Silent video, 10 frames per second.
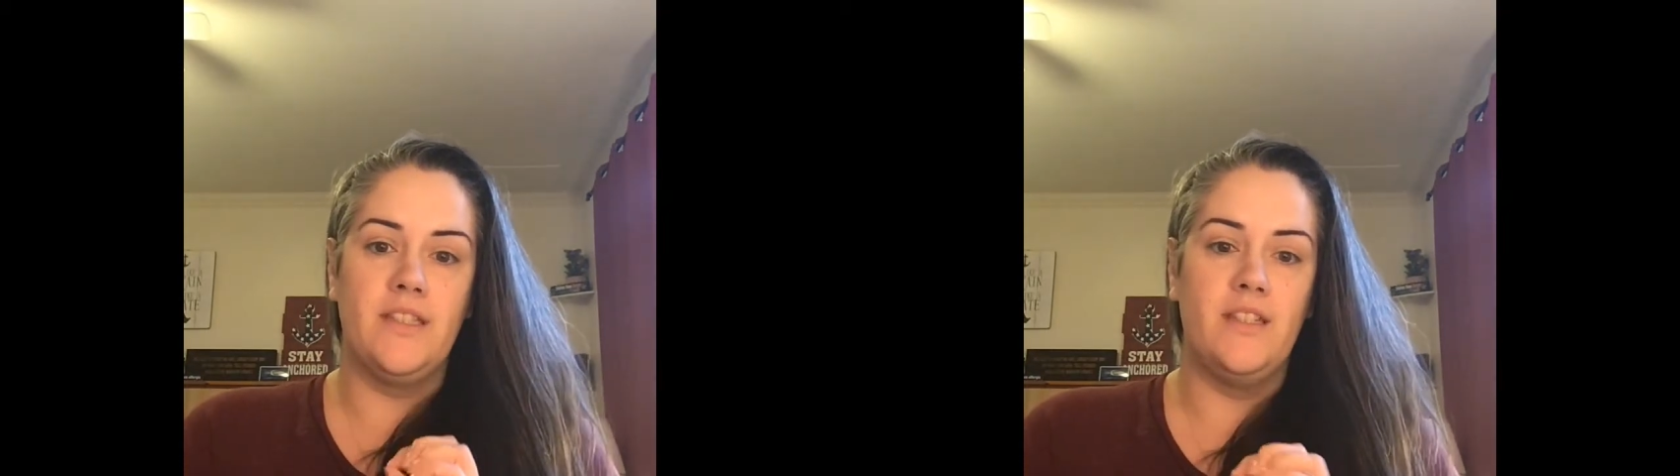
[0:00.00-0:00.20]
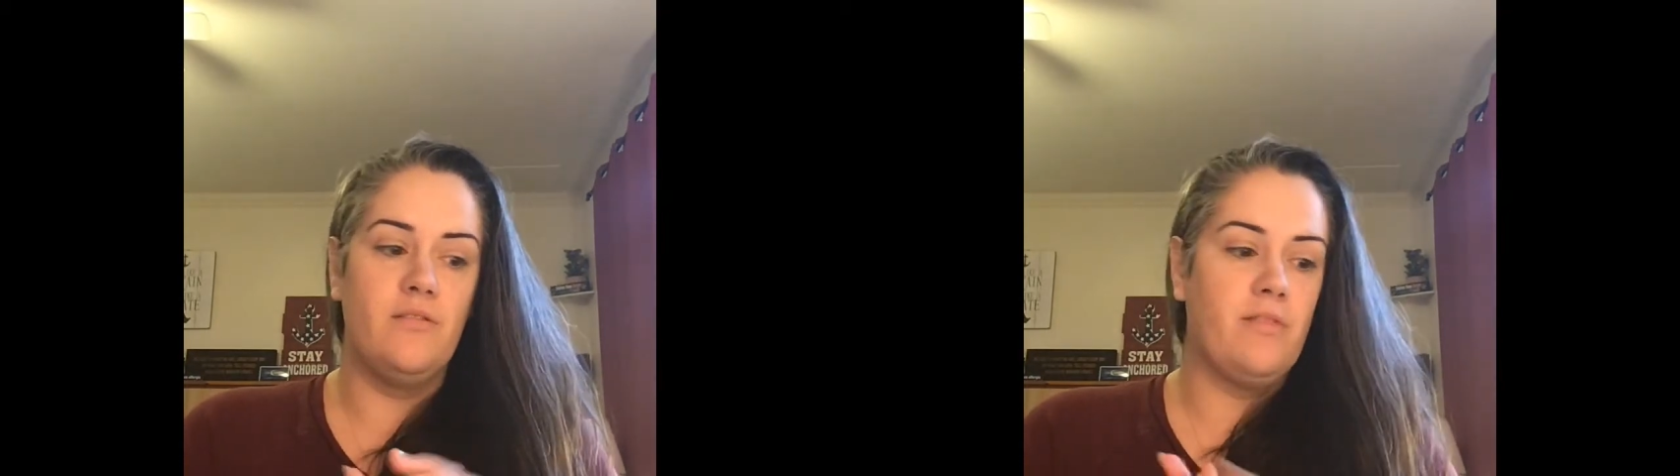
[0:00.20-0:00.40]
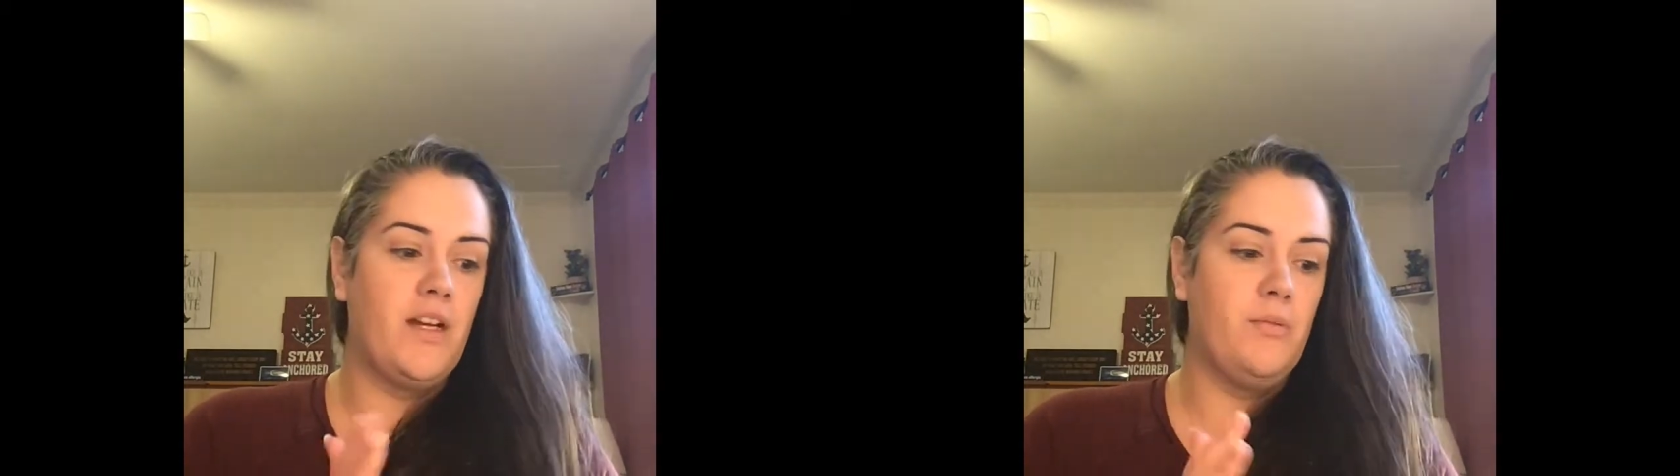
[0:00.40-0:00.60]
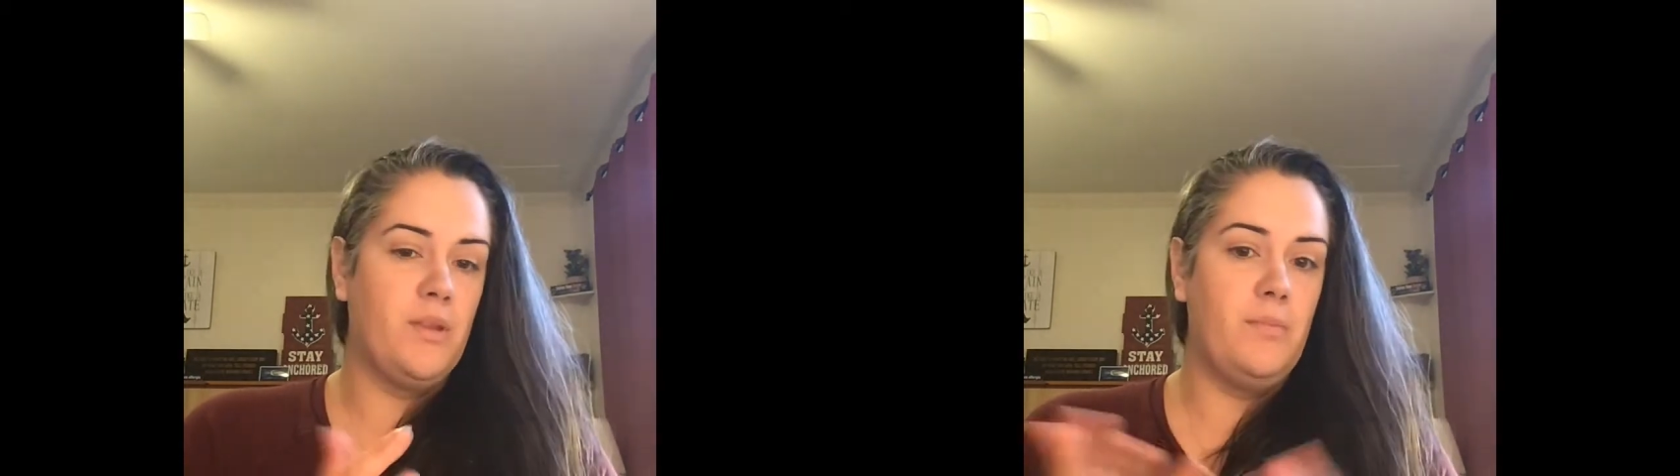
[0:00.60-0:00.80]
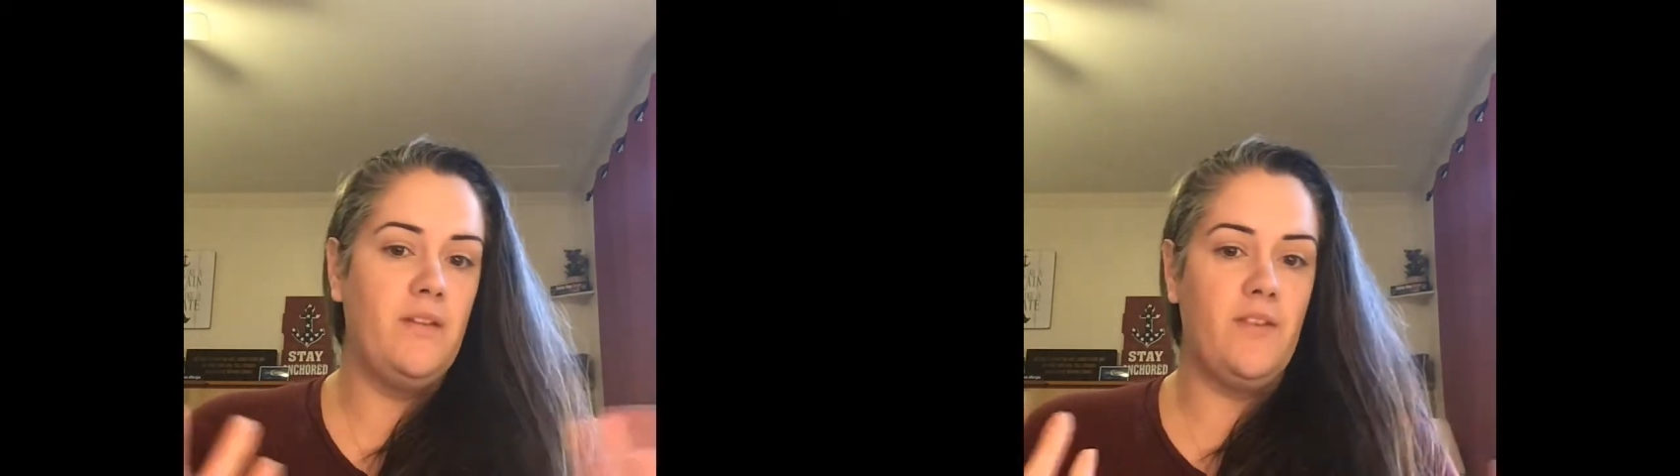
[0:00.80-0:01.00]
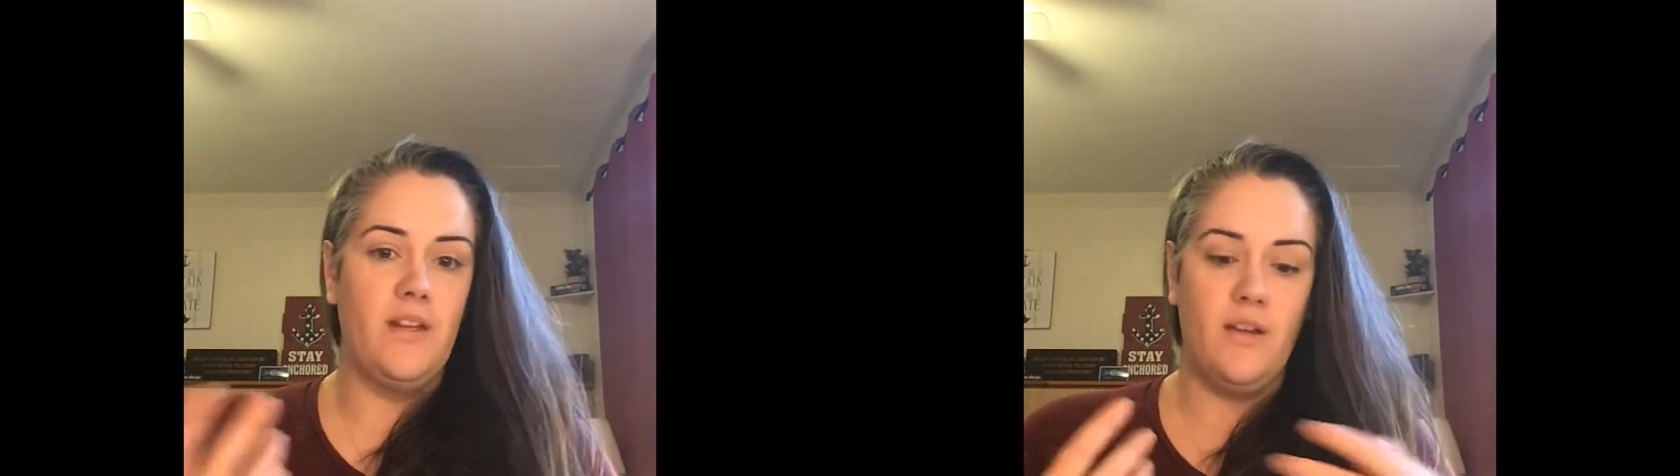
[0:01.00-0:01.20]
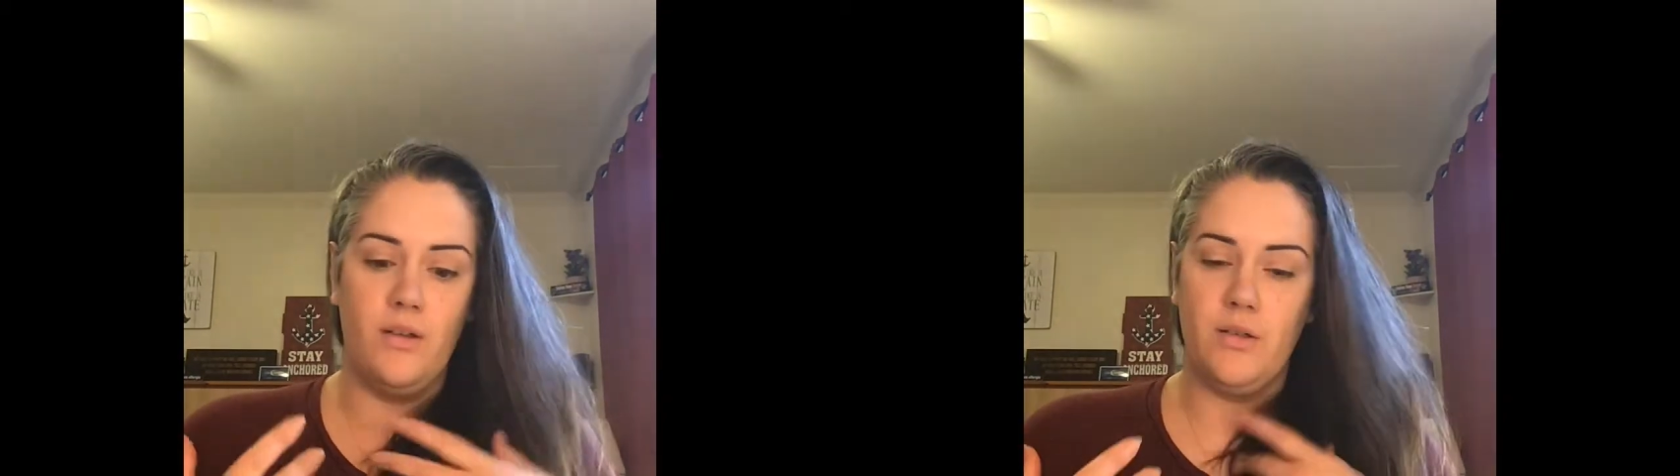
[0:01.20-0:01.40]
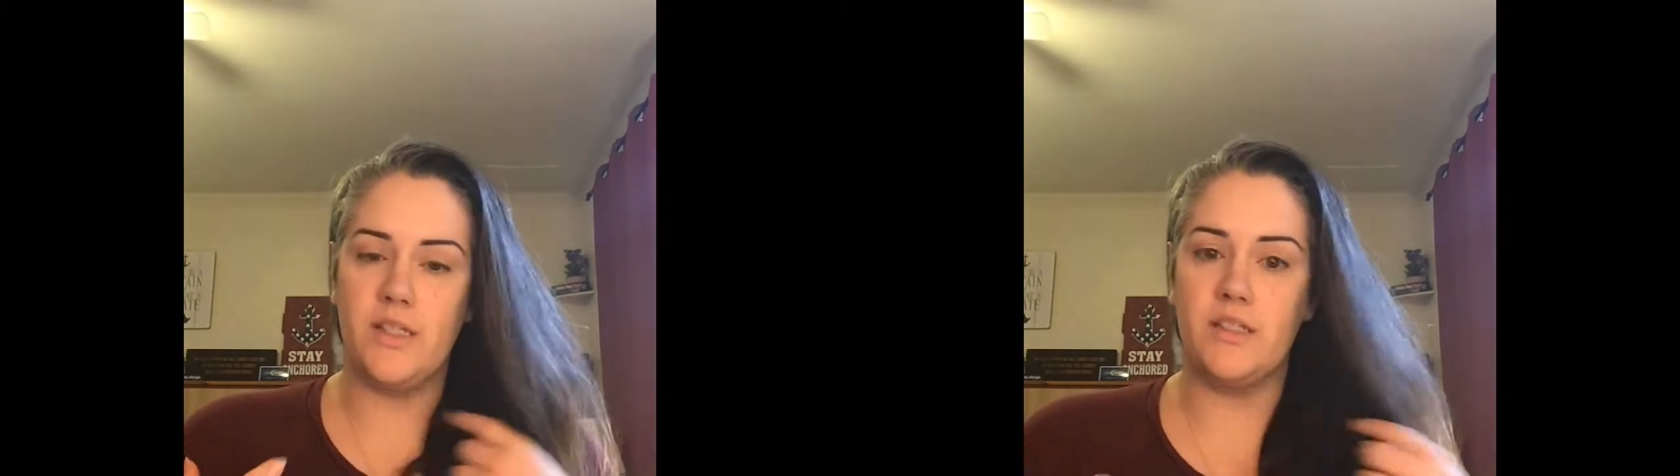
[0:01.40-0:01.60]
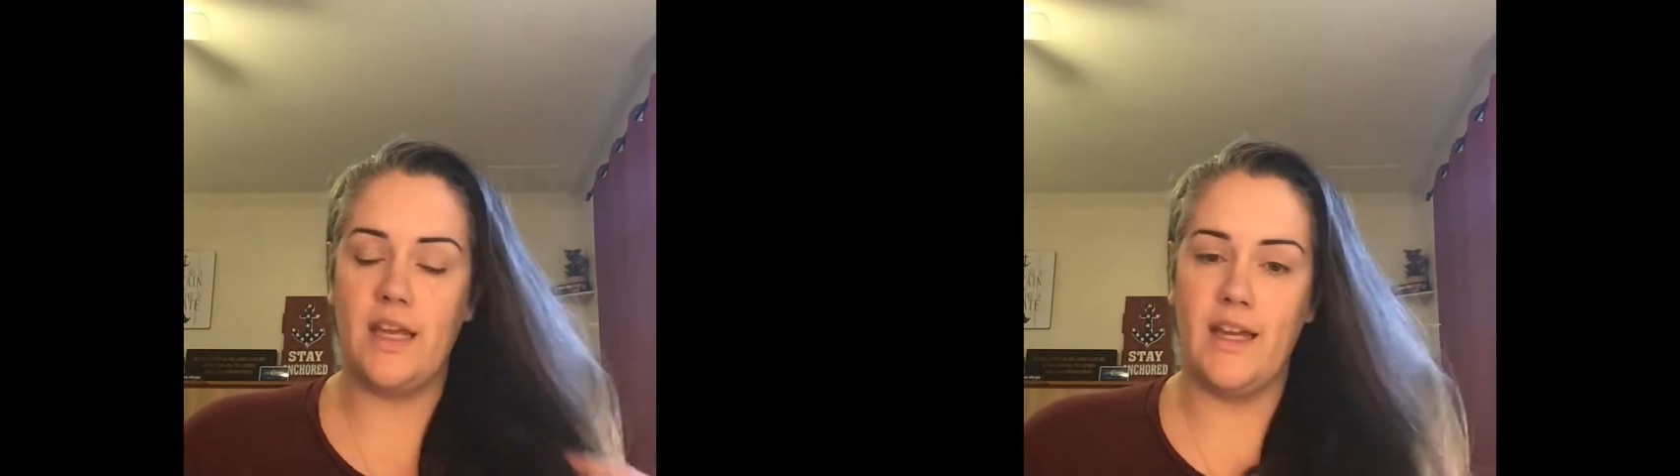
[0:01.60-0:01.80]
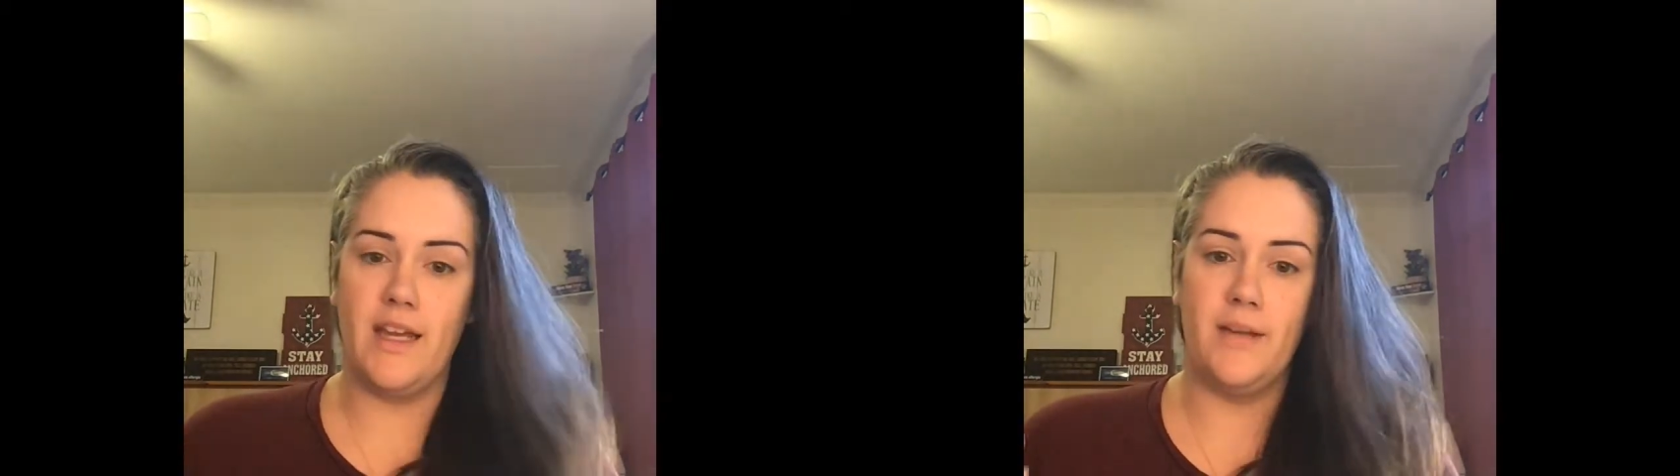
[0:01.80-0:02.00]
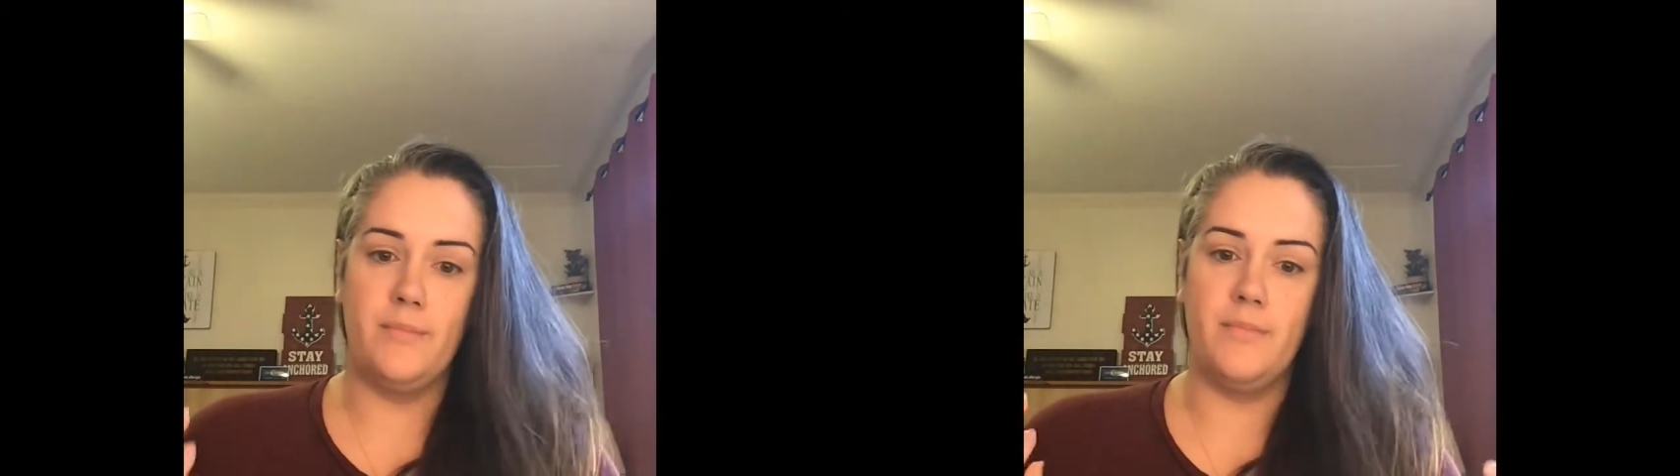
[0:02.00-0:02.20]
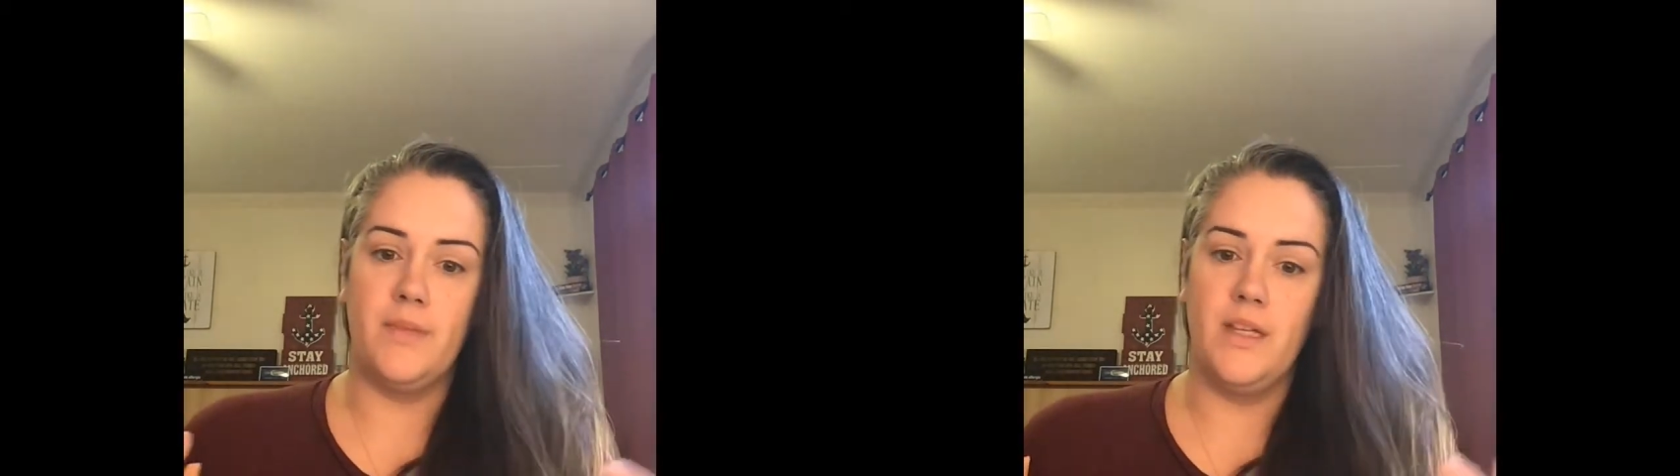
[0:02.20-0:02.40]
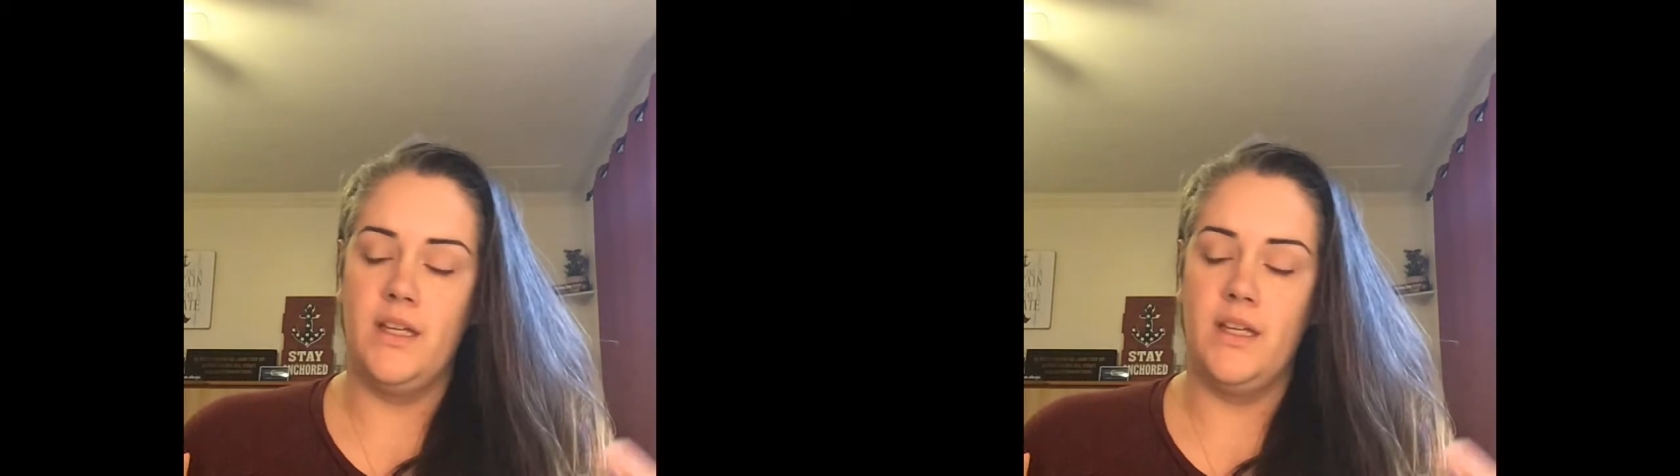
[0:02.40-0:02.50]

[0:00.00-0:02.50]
get ready with me video because I'm